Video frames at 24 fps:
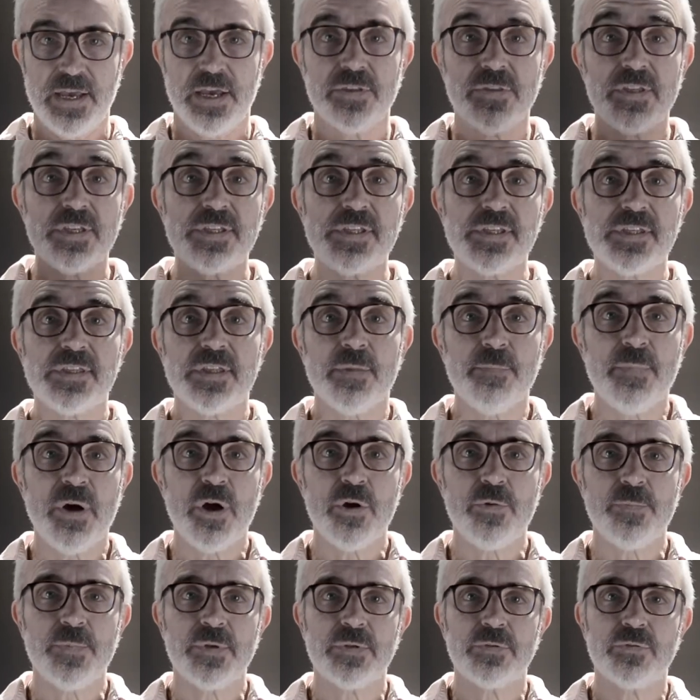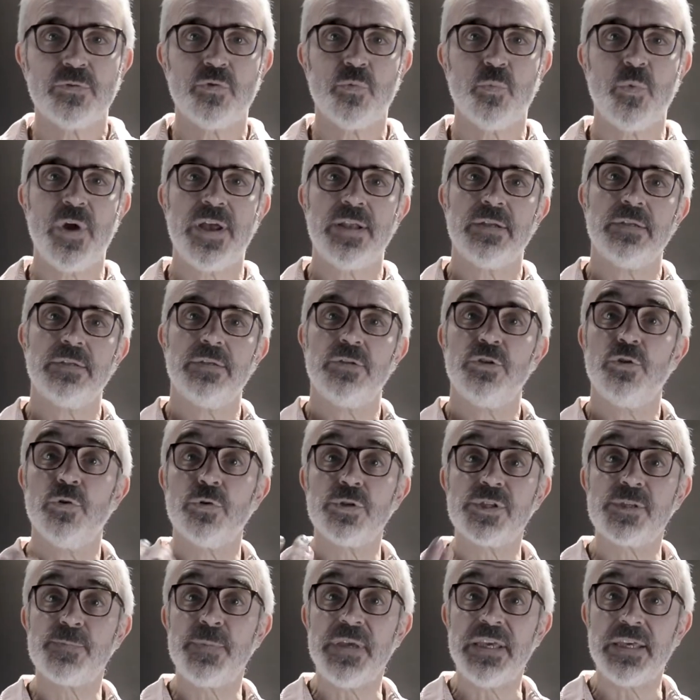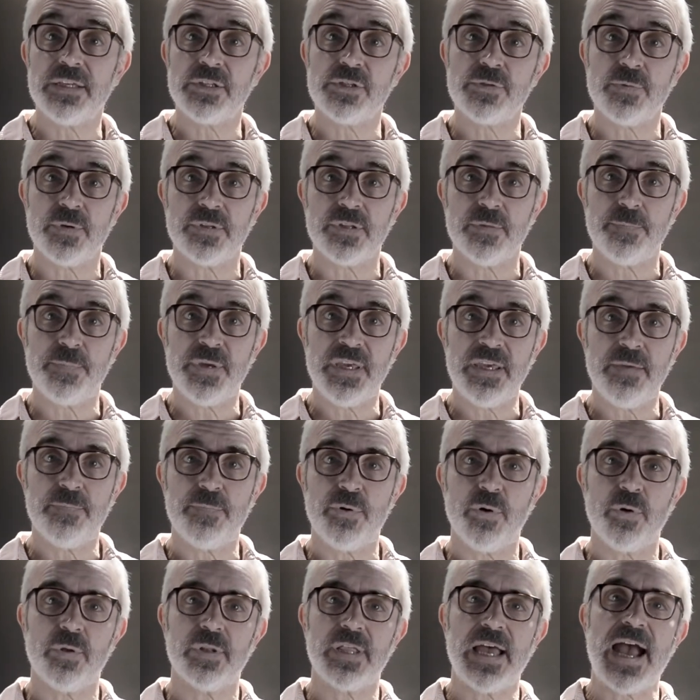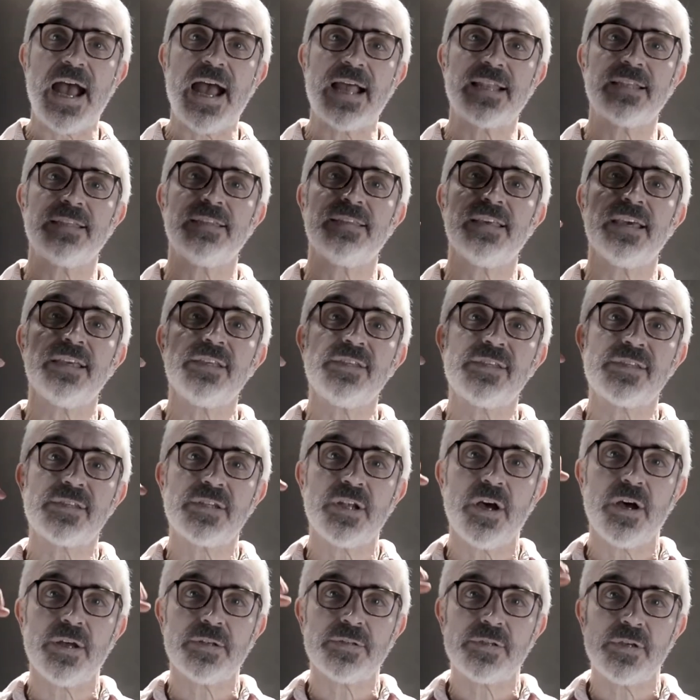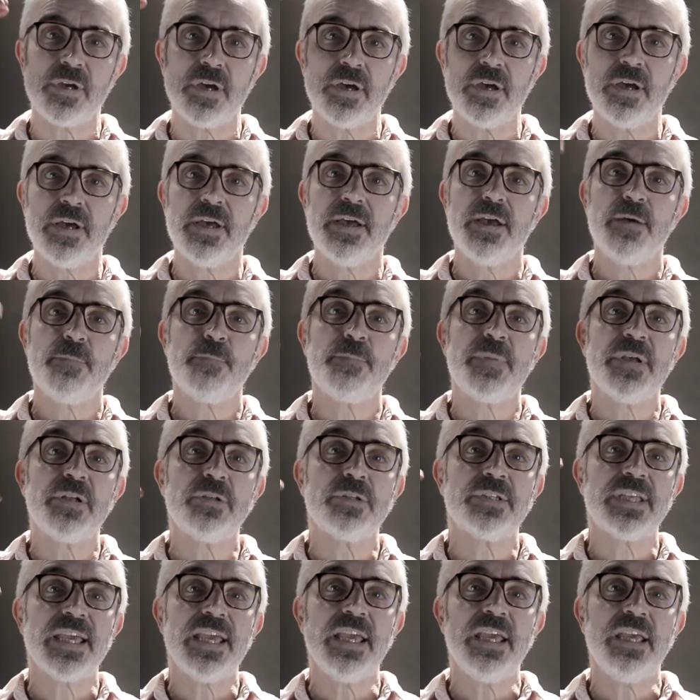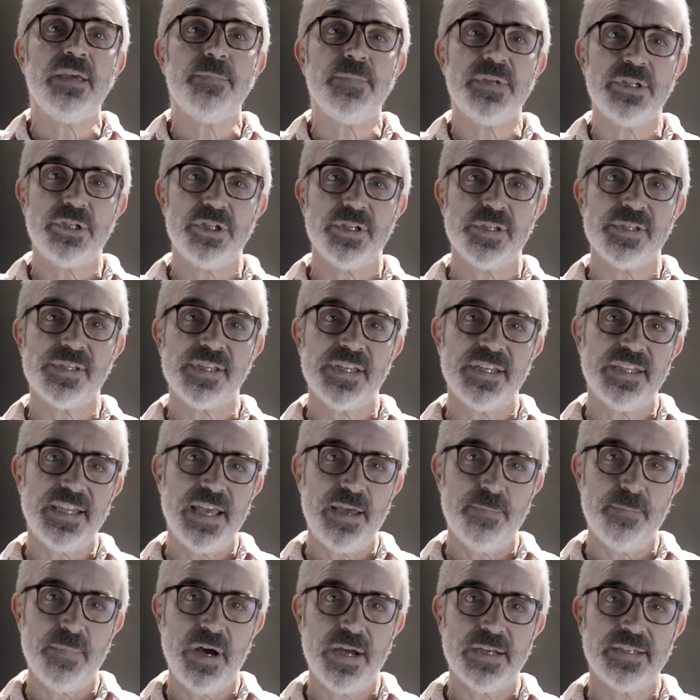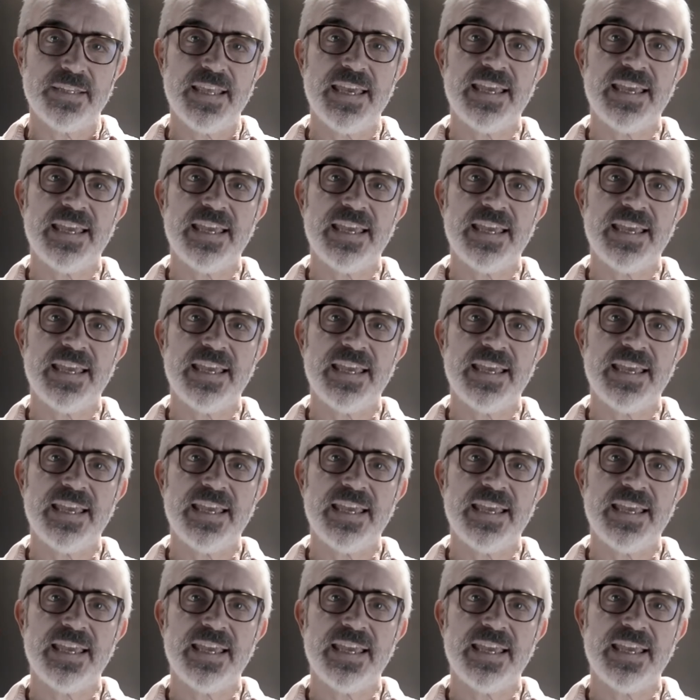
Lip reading: This is the moment when you're speaking to other people and they start to build images in their mind.